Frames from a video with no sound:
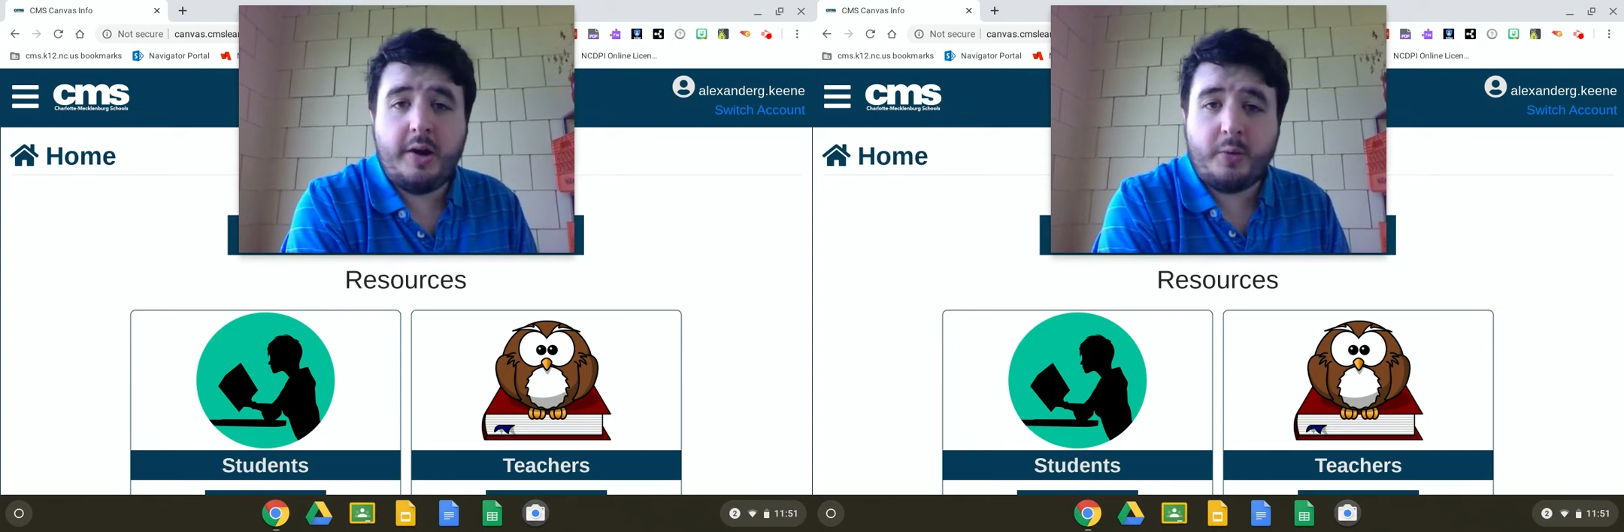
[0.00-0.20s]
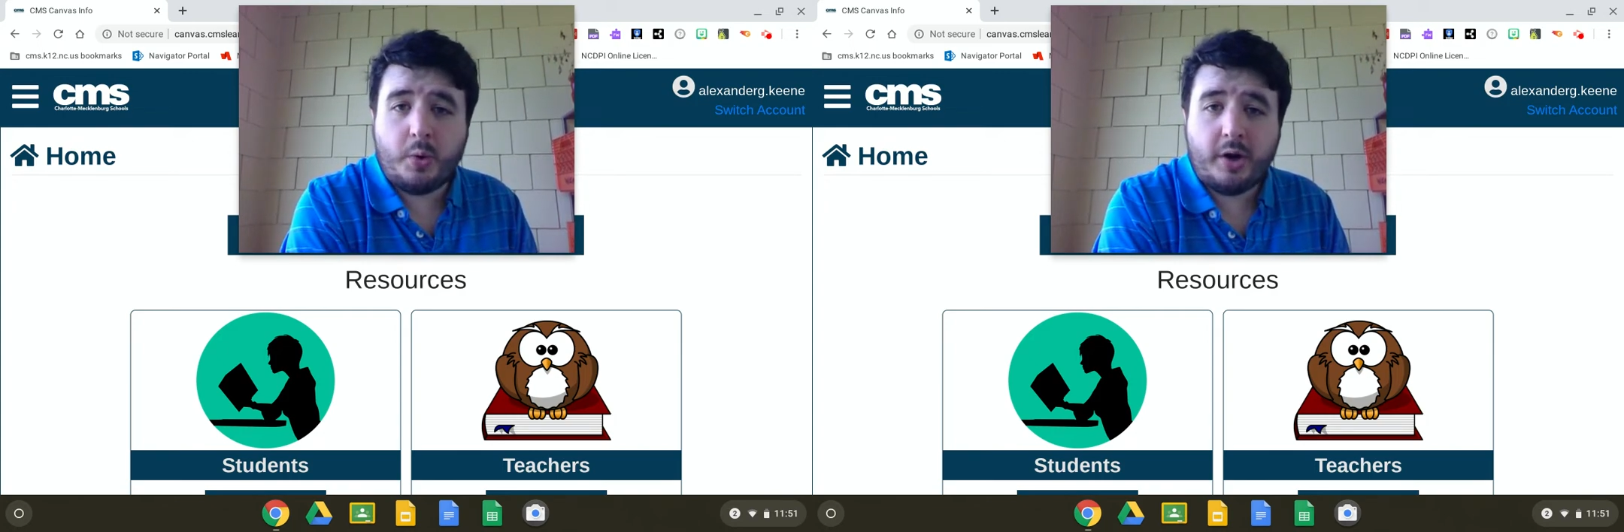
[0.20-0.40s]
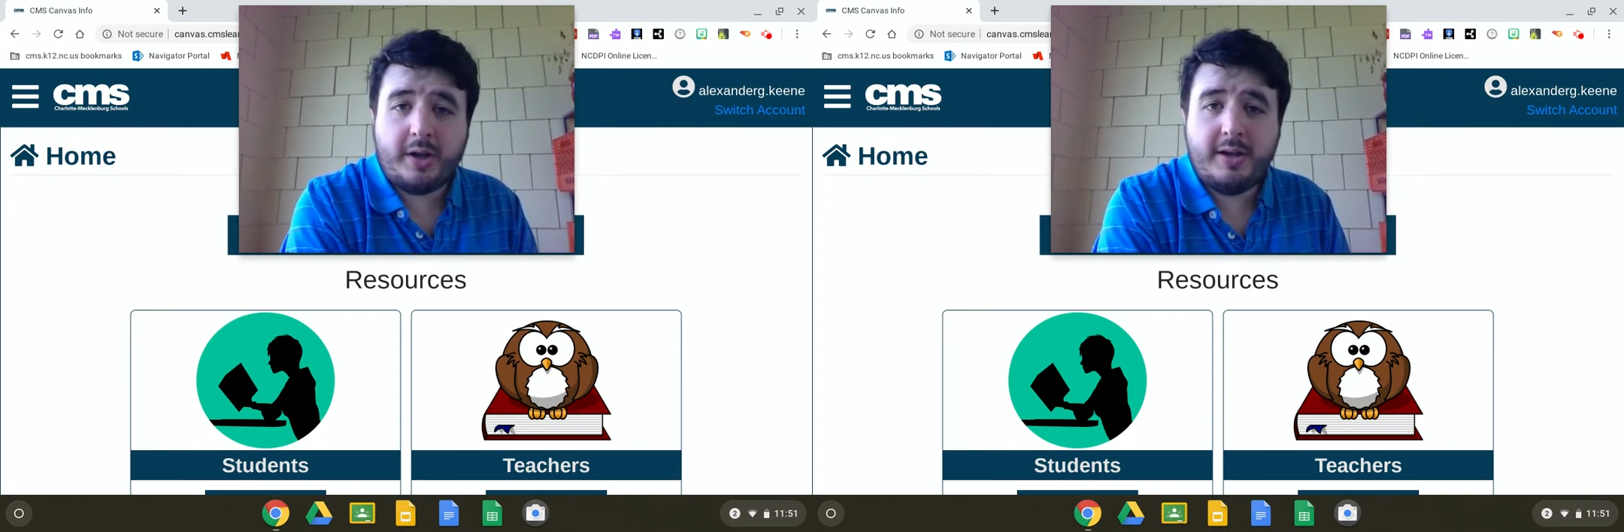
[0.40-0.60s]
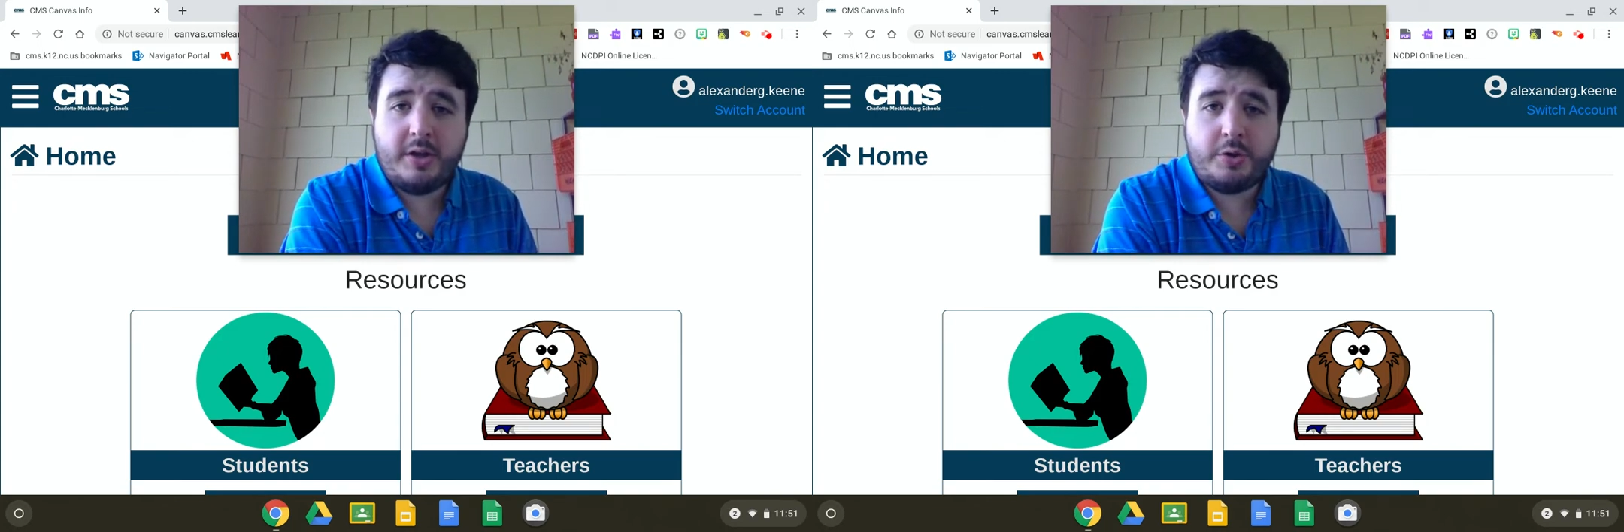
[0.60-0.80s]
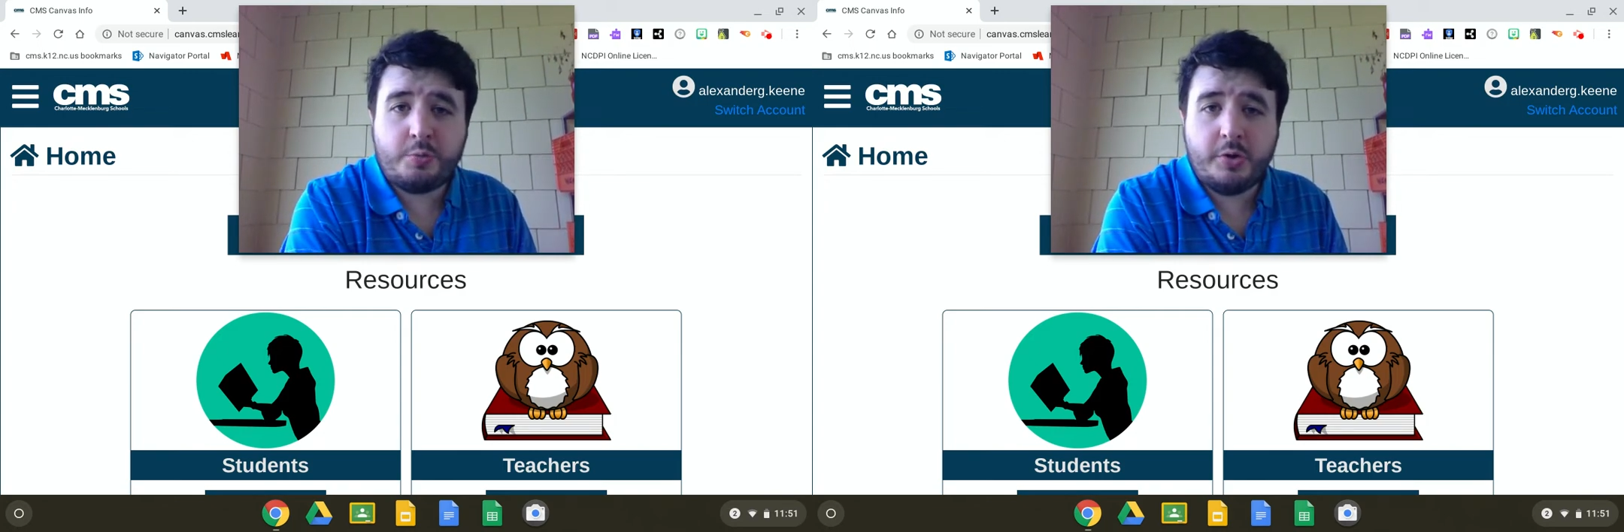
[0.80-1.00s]
our work
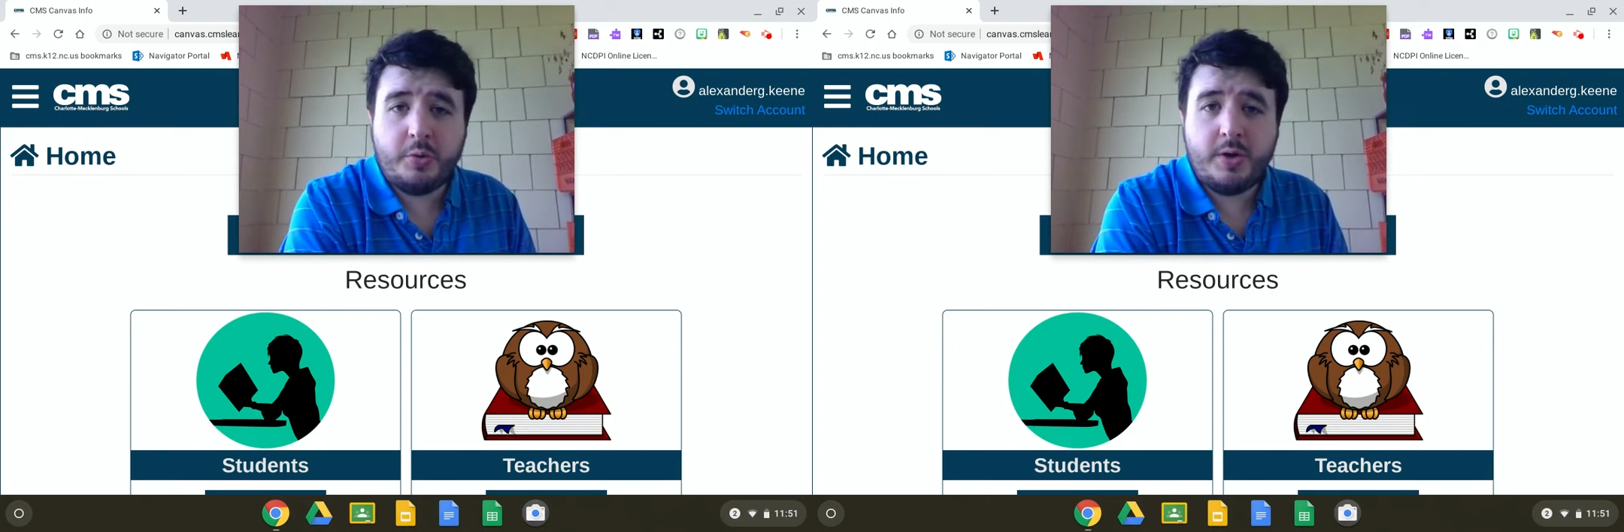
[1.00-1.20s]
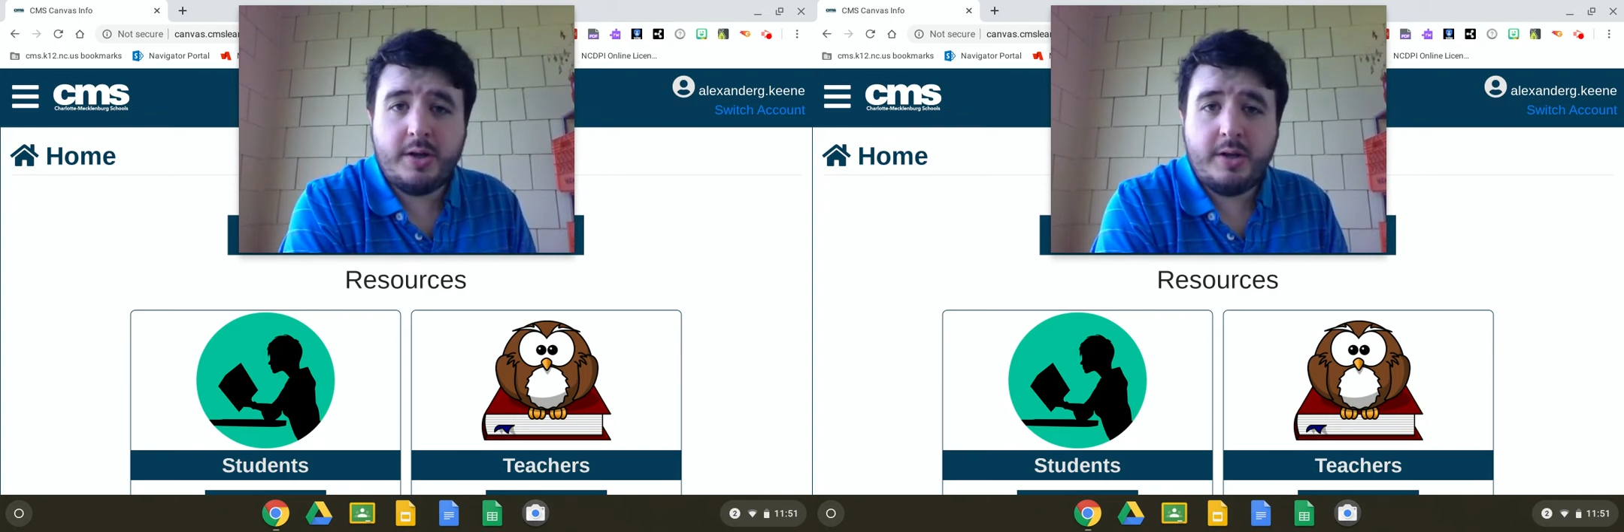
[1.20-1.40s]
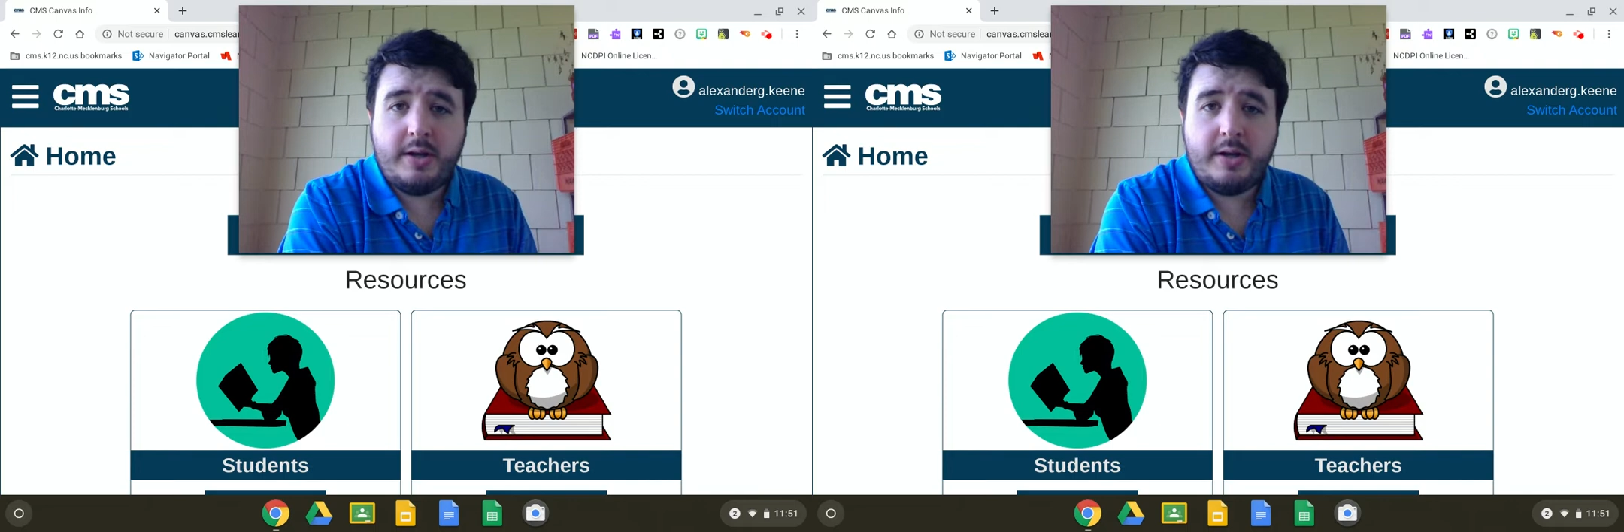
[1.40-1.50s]
through